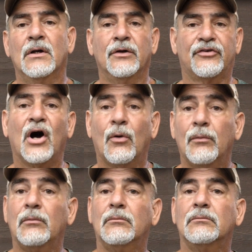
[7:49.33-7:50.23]

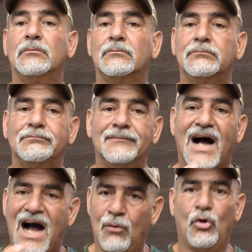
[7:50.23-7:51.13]
So
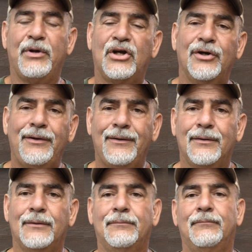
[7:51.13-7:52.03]
I will be good.
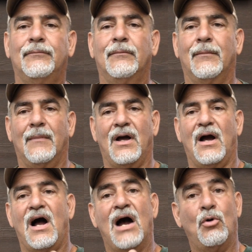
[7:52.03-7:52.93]

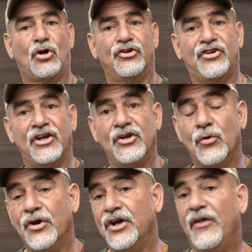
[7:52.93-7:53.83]
I will continue
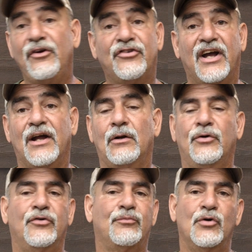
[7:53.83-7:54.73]
on the other channel,
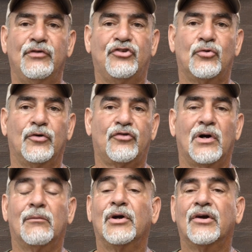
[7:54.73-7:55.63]
those movie shorts,
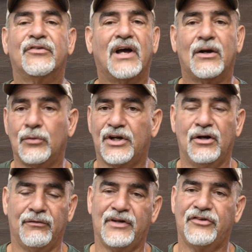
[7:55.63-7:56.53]
wherever, because I don't
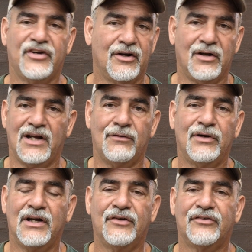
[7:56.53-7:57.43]
care if that channel ever
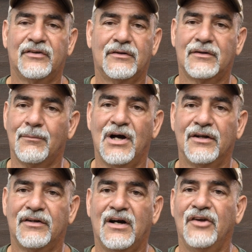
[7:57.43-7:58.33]
gets
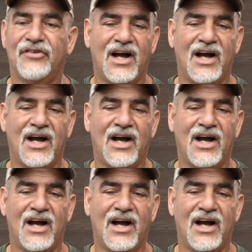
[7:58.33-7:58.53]
demonetized.